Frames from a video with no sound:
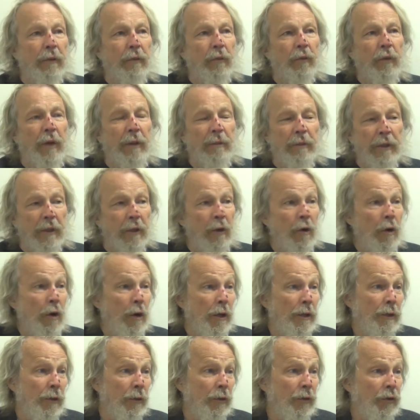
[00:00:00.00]
women
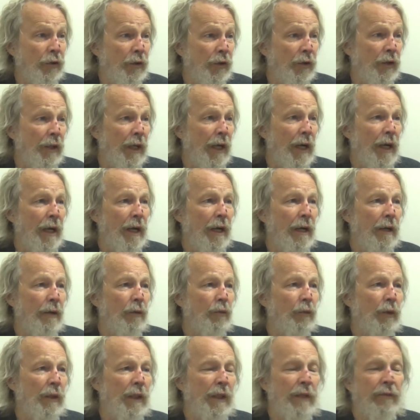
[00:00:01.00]
lawyers in
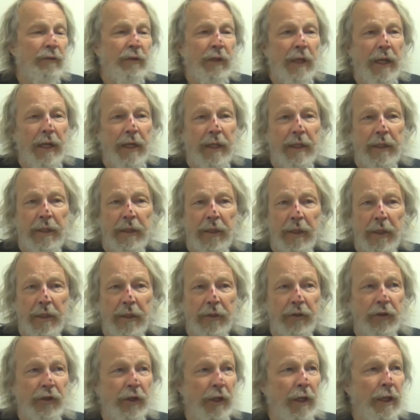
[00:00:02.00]
town. We even had a,
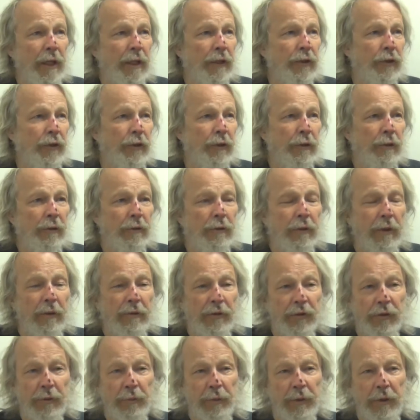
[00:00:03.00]
a, judge who,
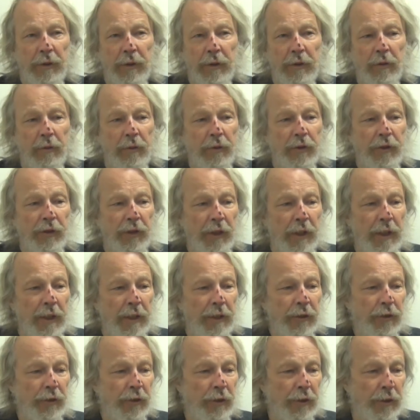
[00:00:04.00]
a Superior Court
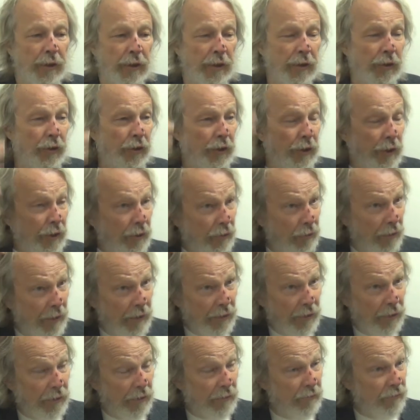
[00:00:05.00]
judge, and she
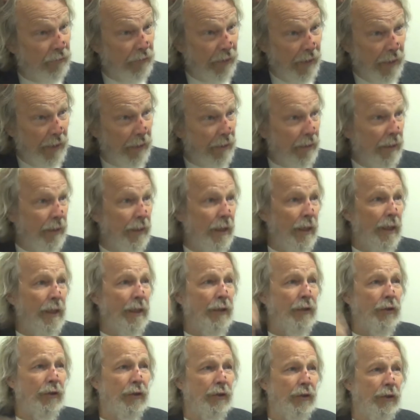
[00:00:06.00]
dresses very
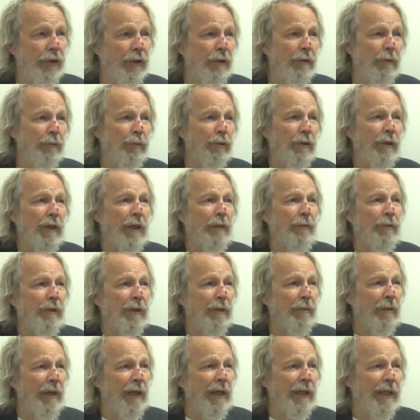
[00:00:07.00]
nice. And she would pull up at
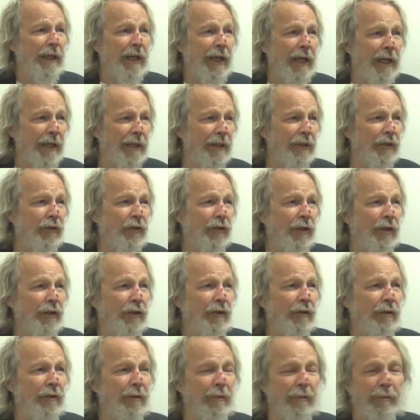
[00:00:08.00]
the back alley, the
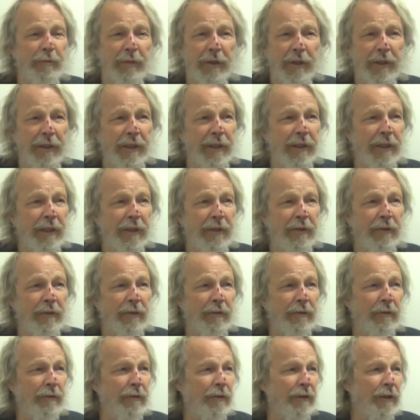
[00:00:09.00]
central building, in
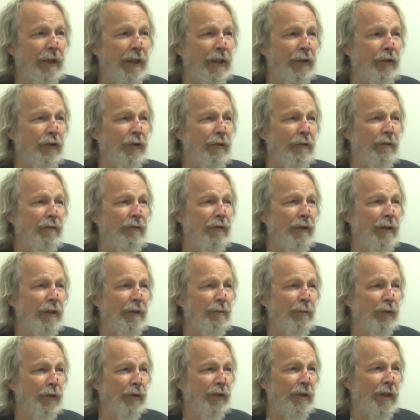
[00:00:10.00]
her
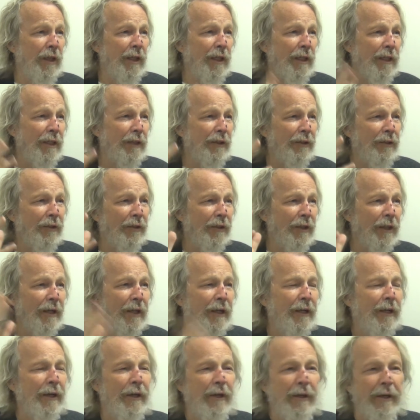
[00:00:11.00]
SUV, Mercedes,
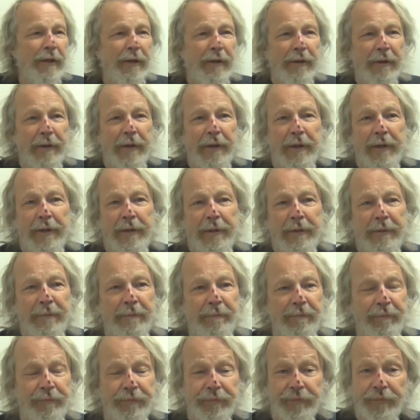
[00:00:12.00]

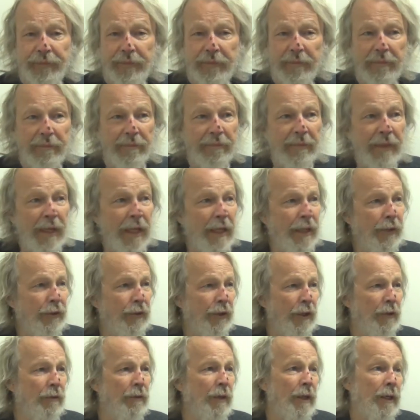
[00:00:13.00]
um, and
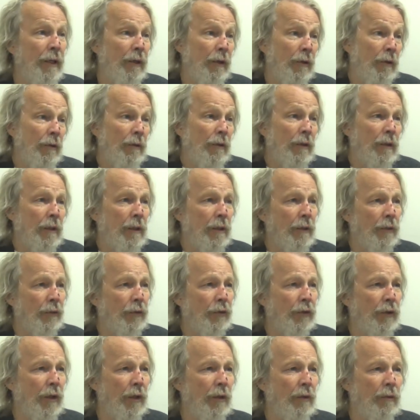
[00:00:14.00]
donate her
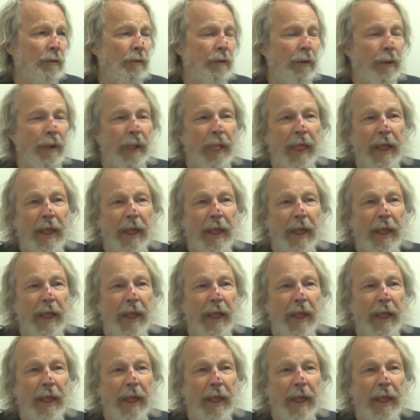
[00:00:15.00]
clothes. So